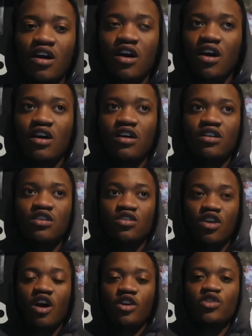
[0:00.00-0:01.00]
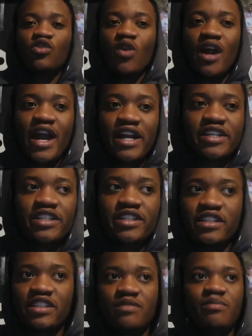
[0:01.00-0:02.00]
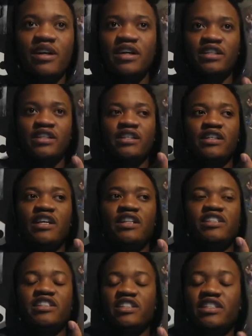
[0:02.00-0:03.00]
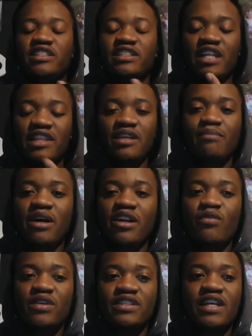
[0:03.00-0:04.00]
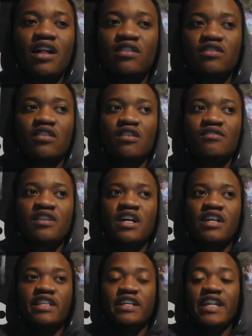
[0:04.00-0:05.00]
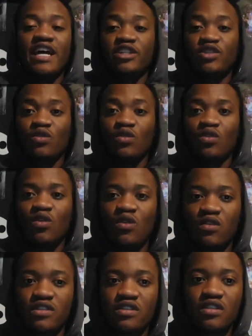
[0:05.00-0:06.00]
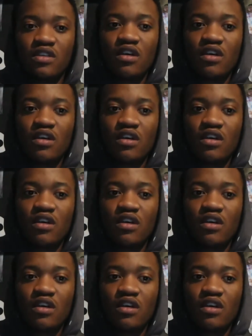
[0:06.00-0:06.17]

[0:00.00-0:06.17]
are not your actions, but just nothing but a result of the natural laws